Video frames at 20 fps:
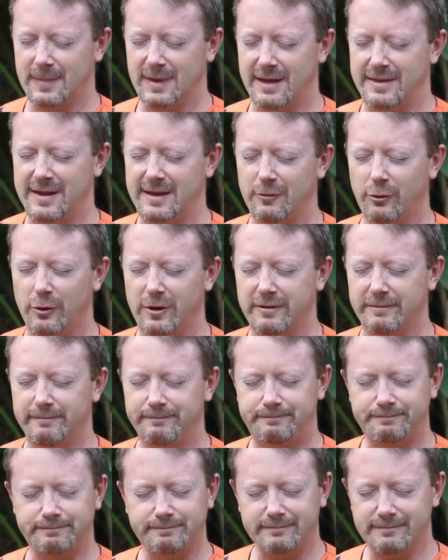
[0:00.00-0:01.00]
And then, Lord,
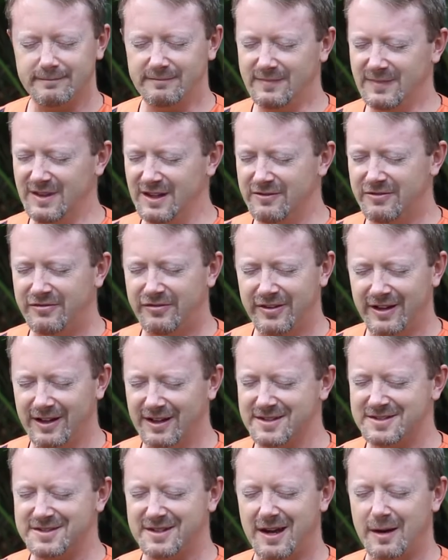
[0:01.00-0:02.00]
fill
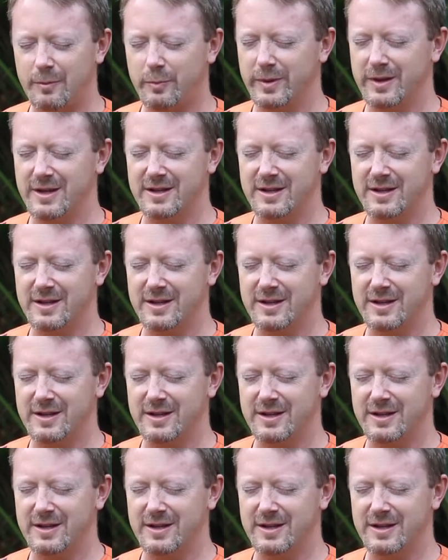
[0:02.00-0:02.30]
us up